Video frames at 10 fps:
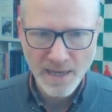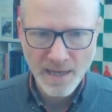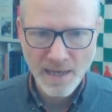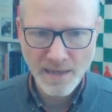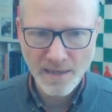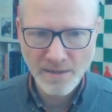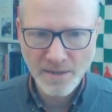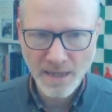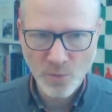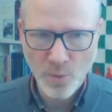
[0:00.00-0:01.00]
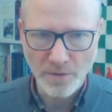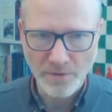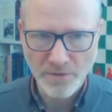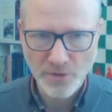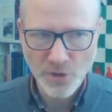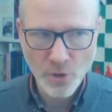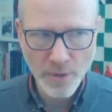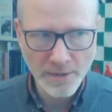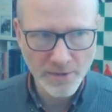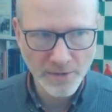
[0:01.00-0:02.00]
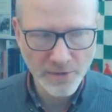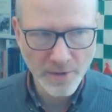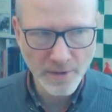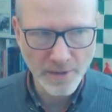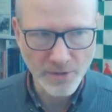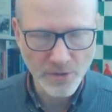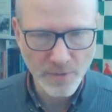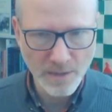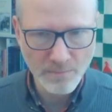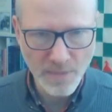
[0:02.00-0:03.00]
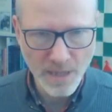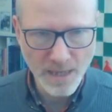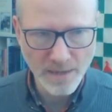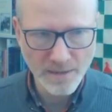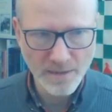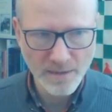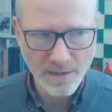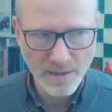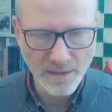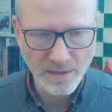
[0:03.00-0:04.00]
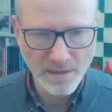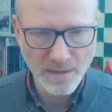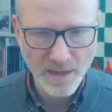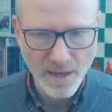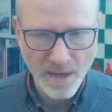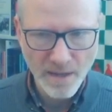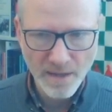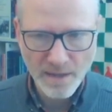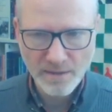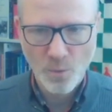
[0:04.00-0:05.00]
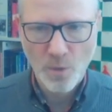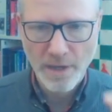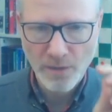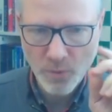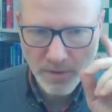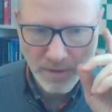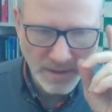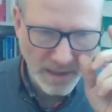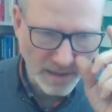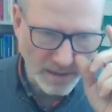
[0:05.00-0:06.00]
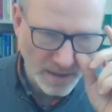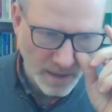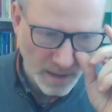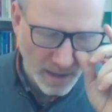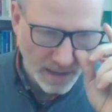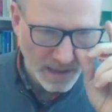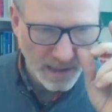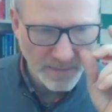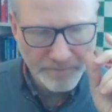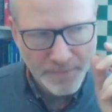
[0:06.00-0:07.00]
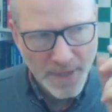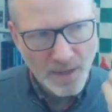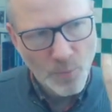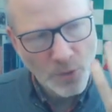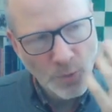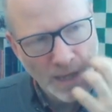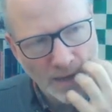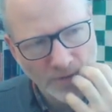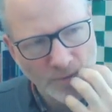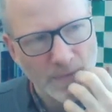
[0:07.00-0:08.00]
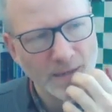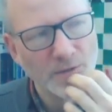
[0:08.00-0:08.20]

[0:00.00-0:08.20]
and attacked once, so it's a target, so it makes sense that white would attack it. But we have to make